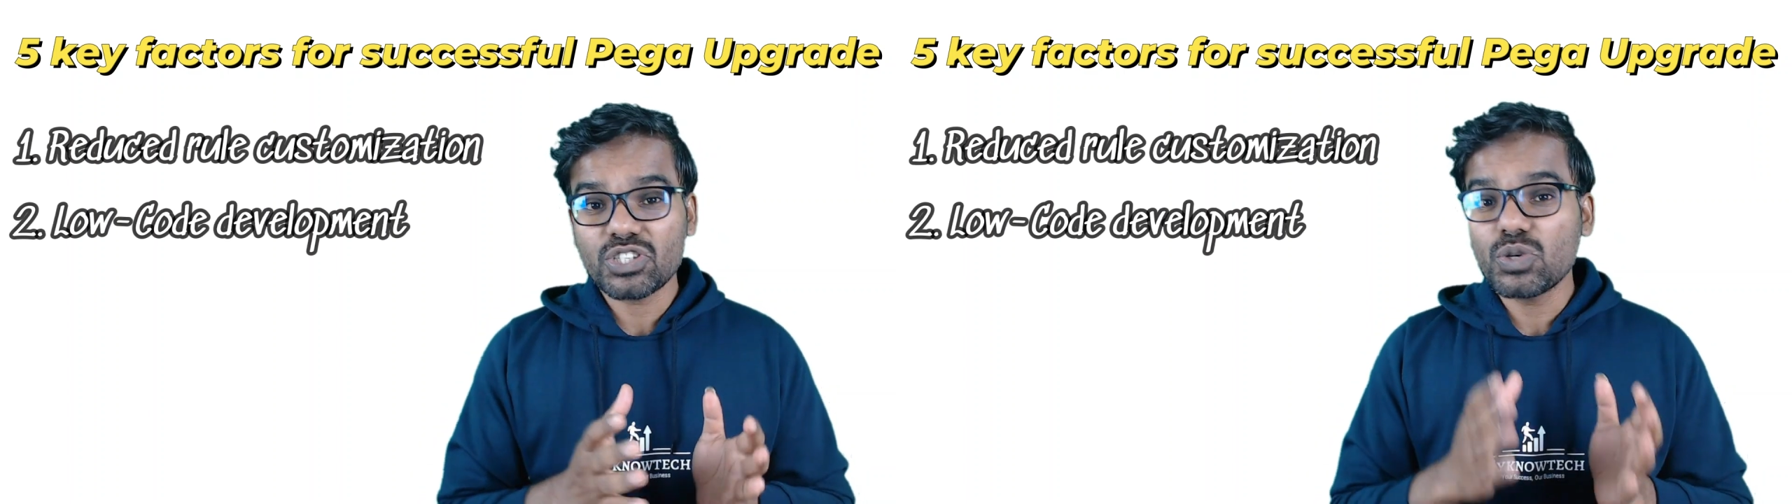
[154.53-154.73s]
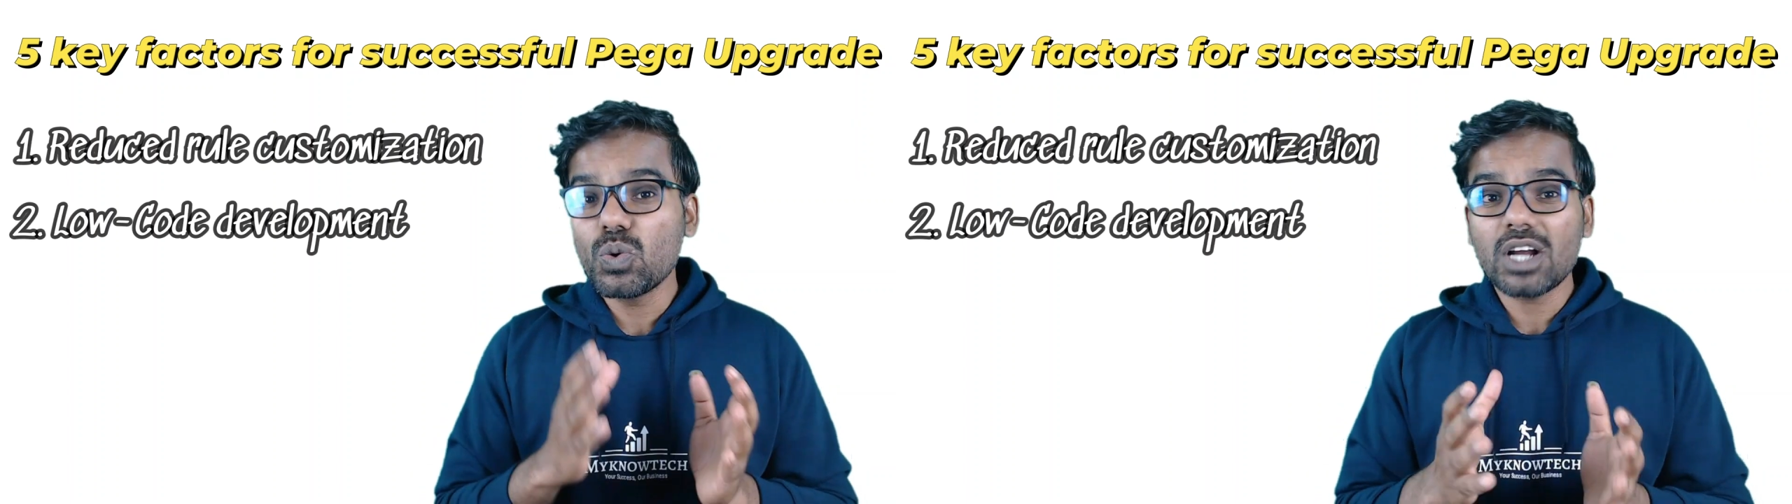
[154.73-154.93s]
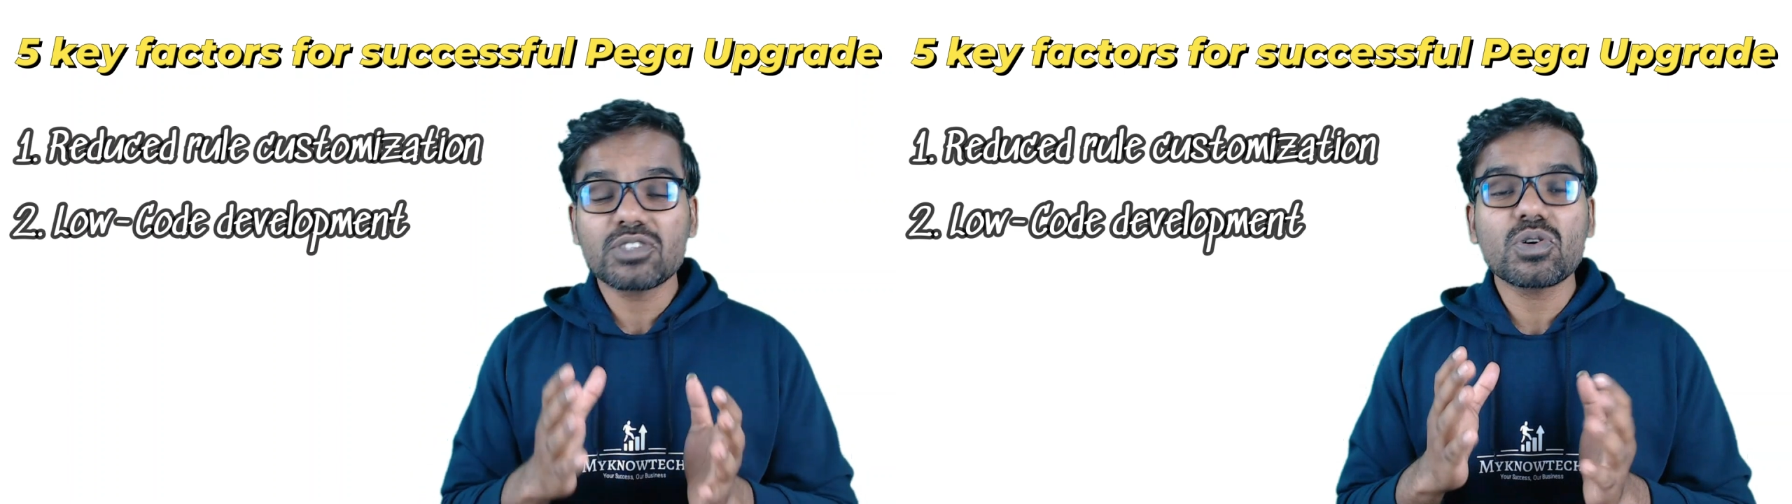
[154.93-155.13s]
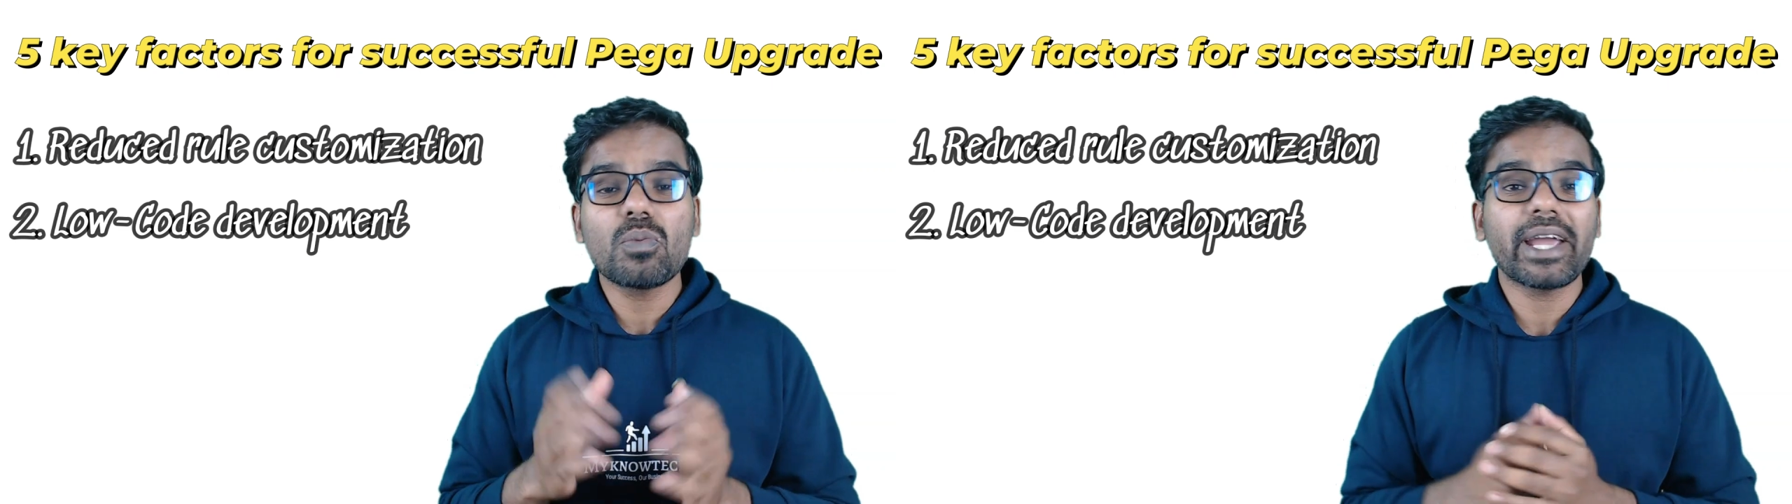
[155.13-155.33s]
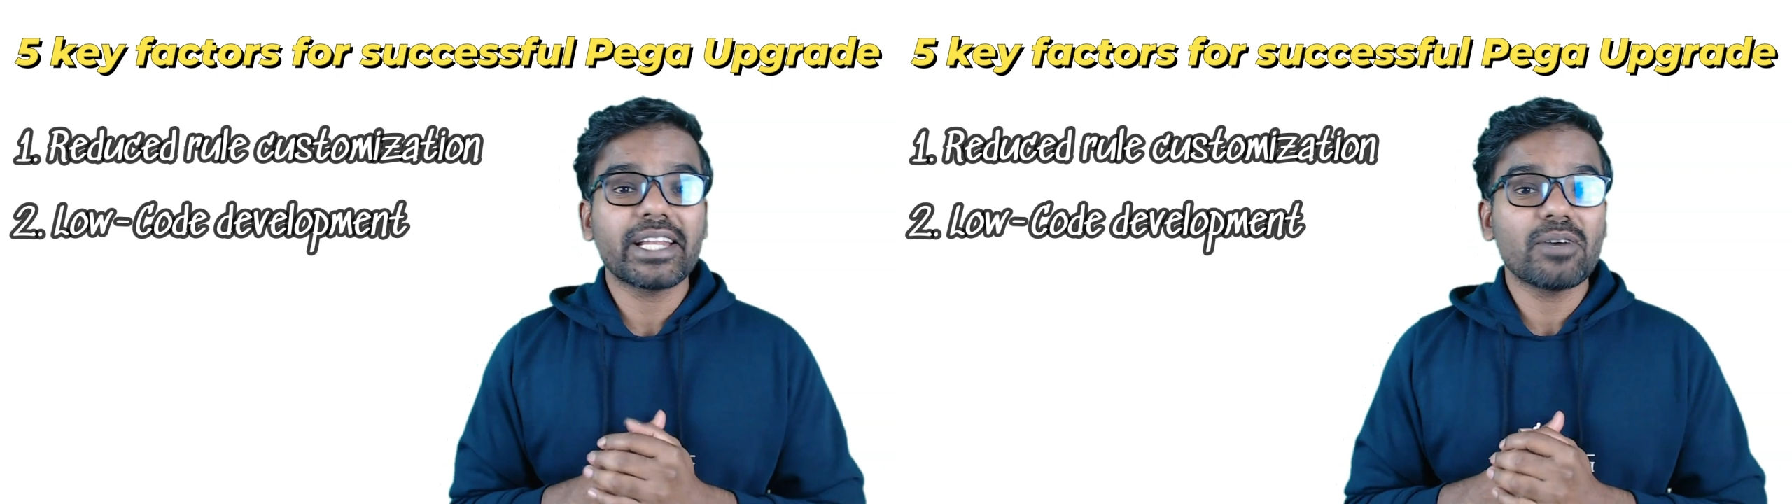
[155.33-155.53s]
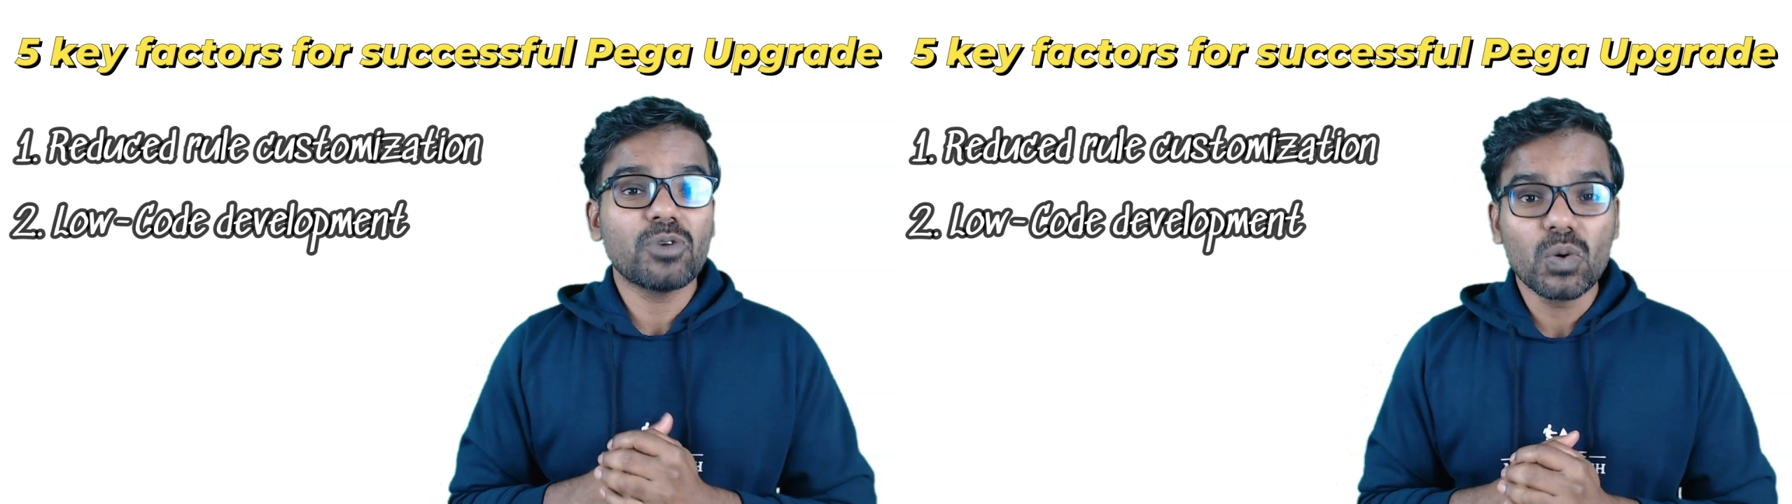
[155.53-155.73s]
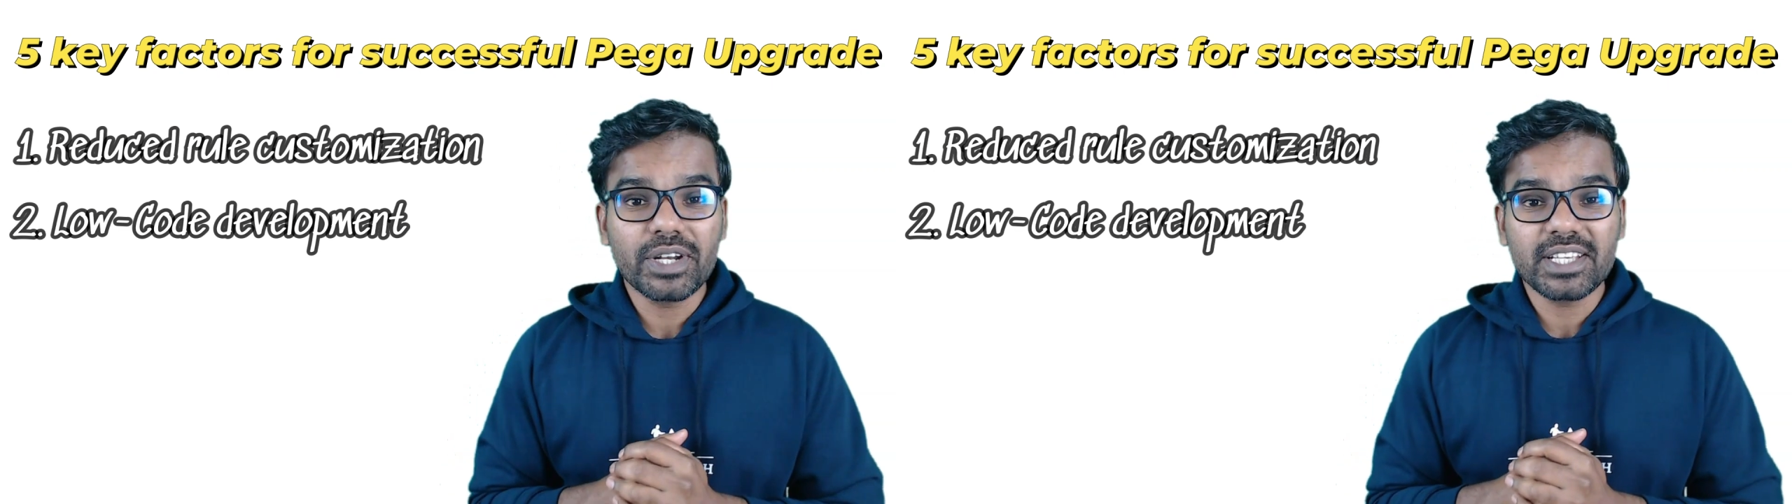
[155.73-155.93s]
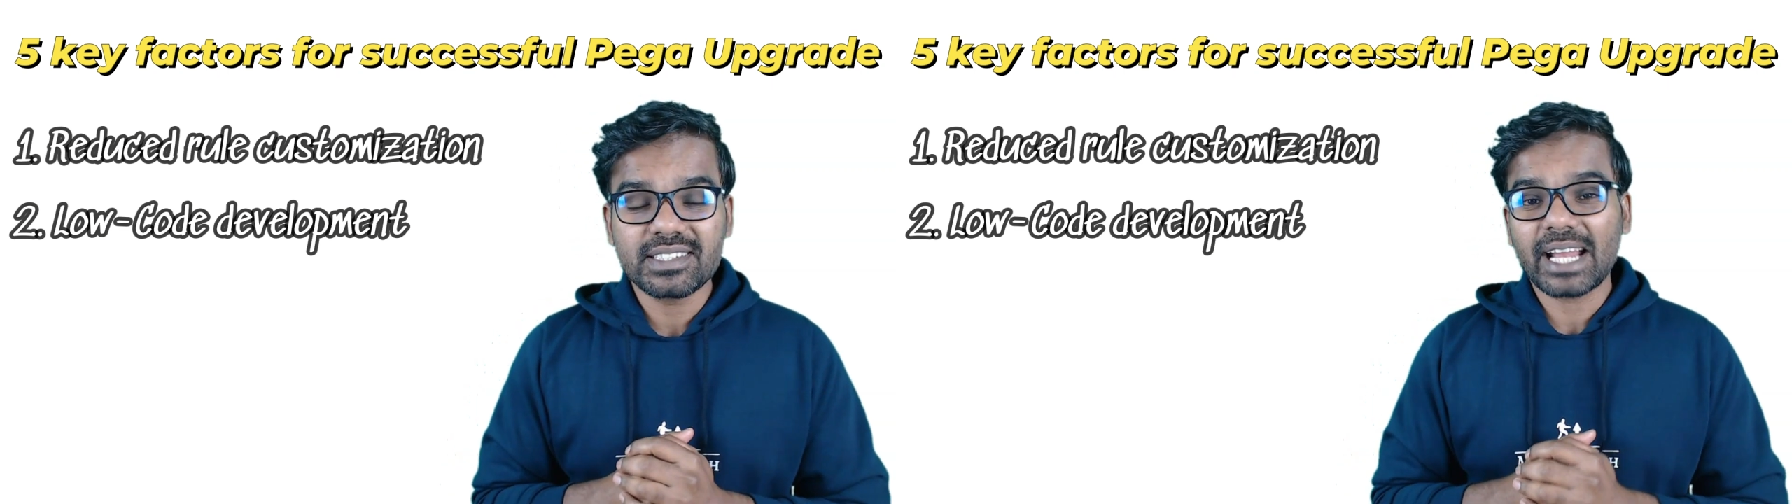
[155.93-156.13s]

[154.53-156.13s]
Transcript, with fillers: you also might have noticed